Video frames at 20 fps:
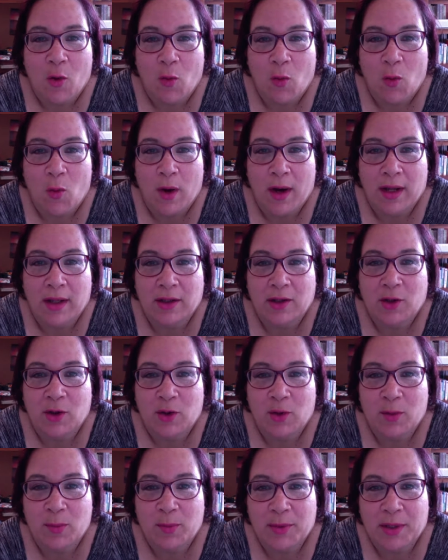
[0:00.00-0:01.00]

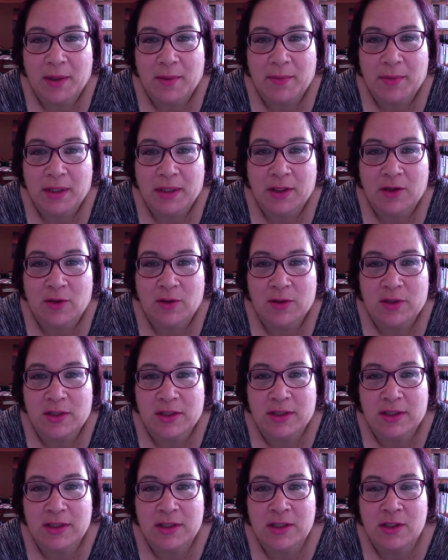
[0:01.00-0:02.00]
Welcome,
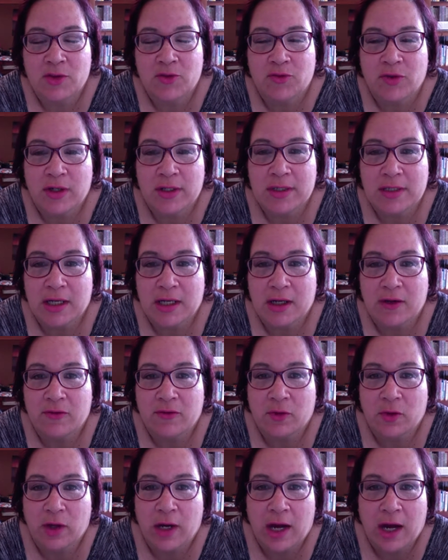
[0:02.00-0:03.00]
bienvenidos. This is Roxana
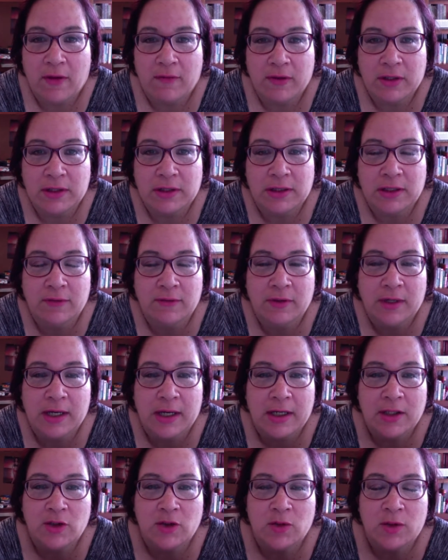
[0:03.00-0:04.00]
for Avid
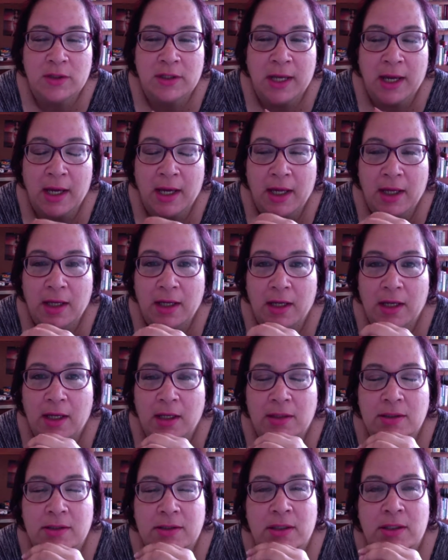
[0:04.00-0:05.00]
Diva, and today
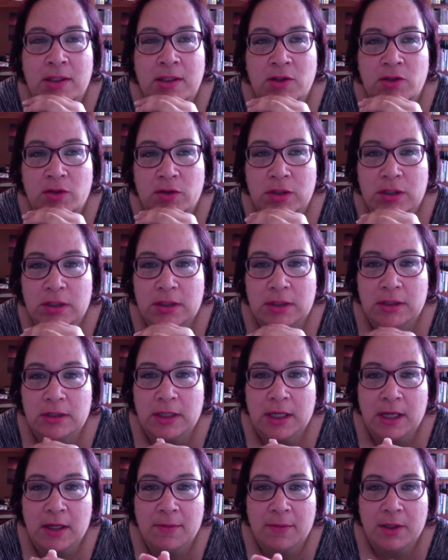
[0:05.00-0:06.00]
it's an interesting
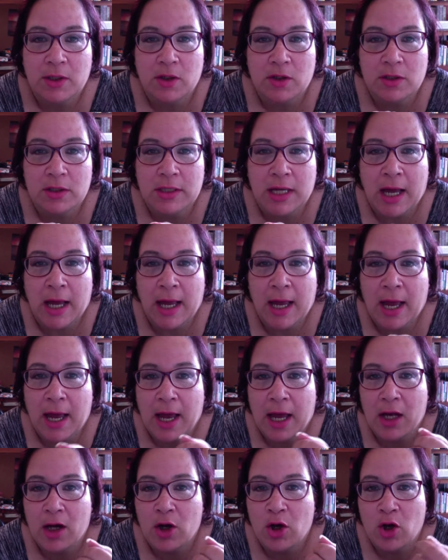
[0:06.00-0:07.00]
day because I
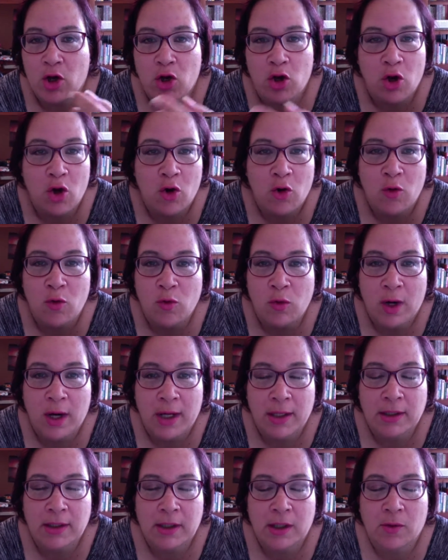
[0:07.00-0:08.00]
had no
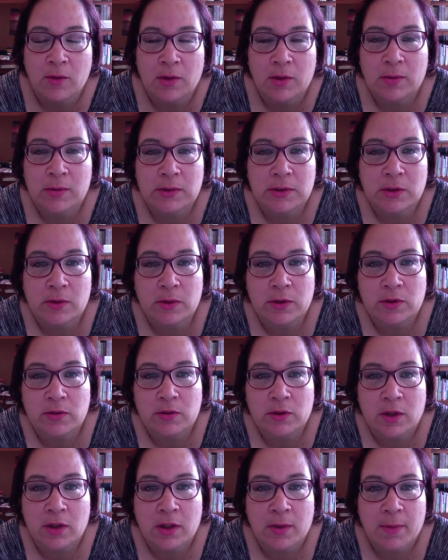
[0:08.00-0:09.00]
idea what I was going
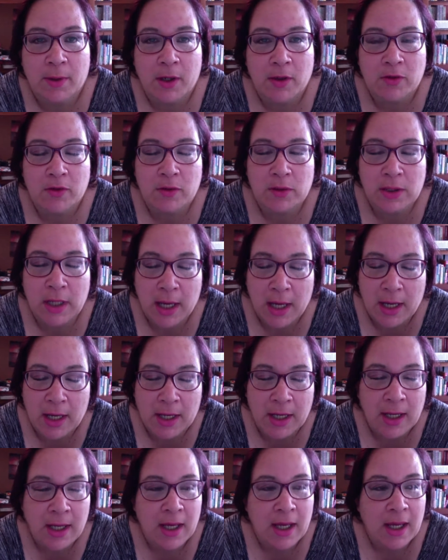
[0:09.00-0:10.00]
to talk about
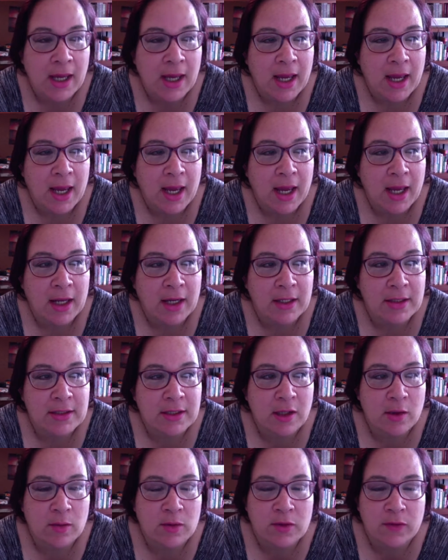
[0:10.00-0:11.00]
today. And as
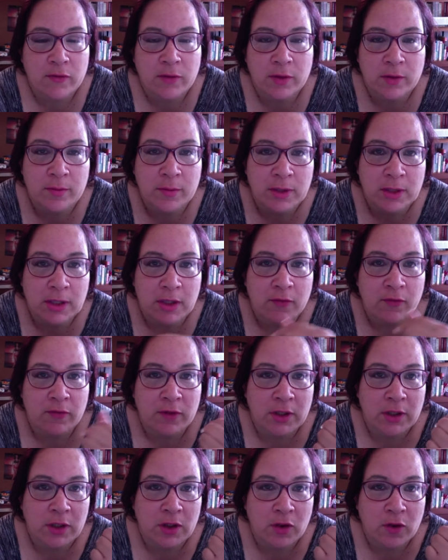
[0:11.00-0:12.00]
I was filming a
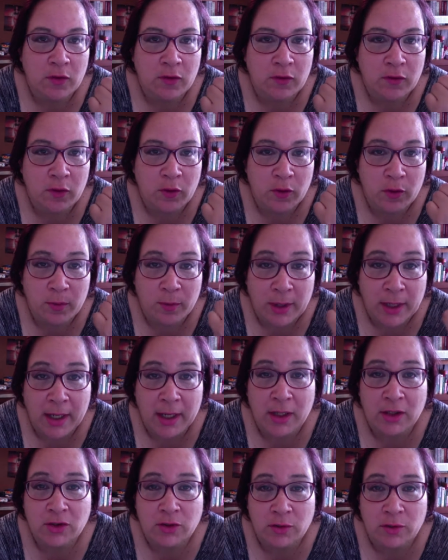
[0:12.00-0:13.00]
video for my
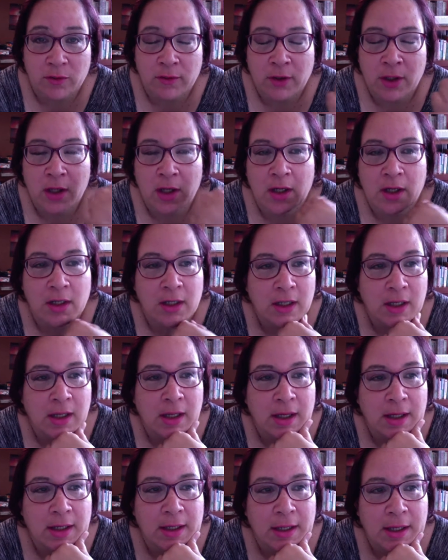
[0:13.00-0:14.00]
actual vlog,
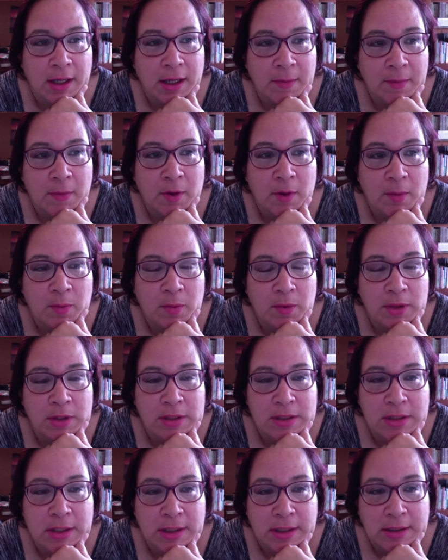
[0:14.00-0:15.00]
I came up with
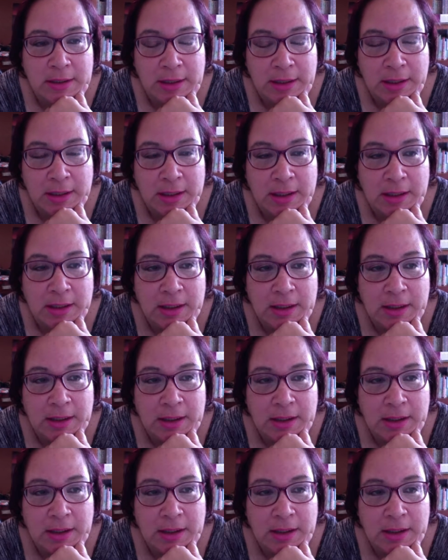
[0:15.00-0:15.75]
this idea,